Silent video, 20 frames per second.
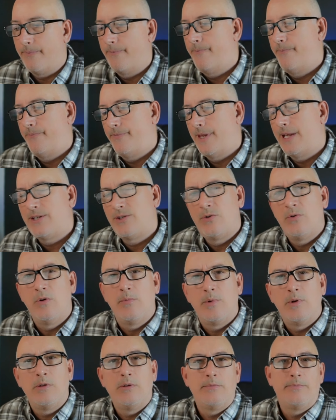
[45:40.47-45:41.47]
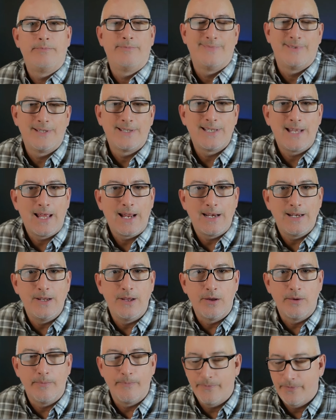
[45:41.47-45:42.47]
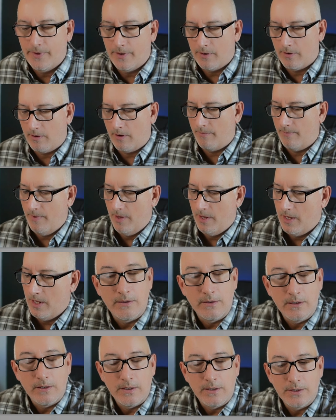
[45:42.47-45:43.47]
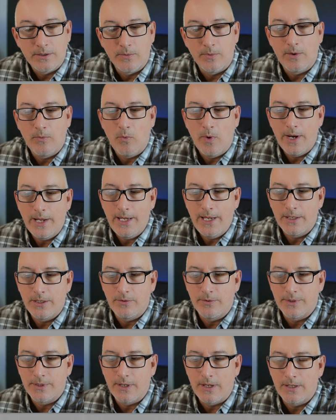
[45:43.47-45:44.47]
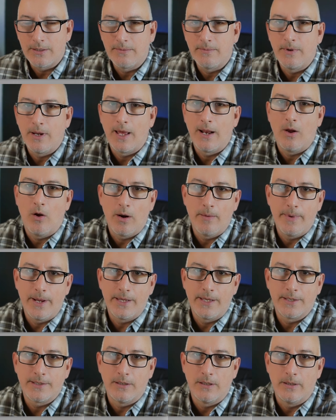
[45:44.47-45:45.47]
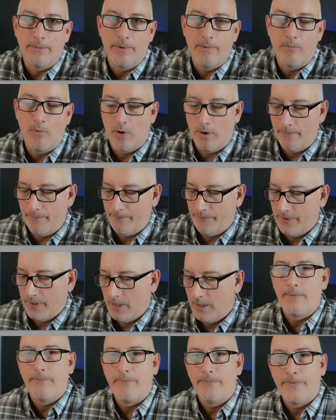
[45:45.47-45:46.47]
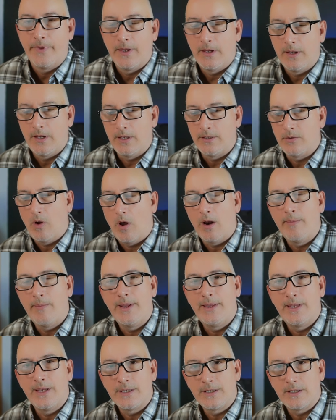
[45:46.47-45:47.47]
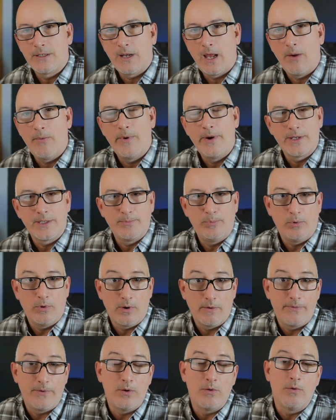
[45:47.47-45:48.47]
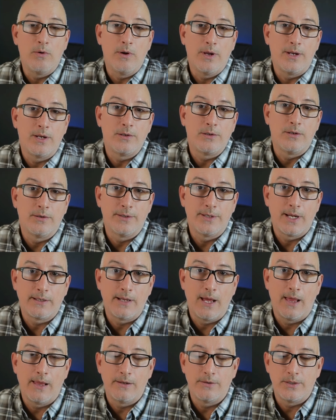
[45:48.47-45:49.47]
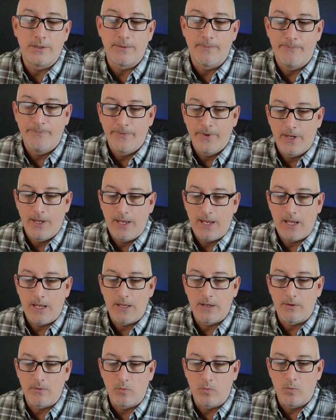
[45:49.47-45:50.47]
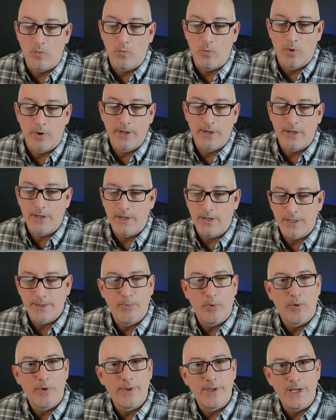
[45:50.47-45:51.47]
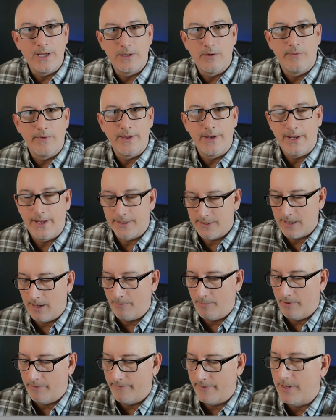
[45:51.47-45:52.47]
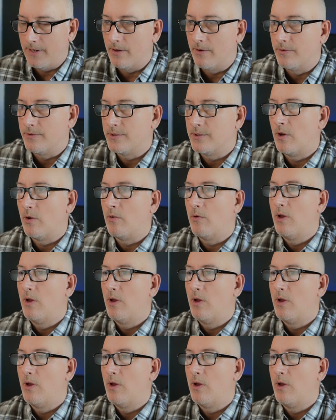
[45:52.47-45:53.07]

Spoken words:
It's doable. It's not ideal. All right. So what I want to get to is kind of automate this a little bit more. And to automate this, I want to explore a few additional technologies. And we're going to explore these over the next couple of videos. So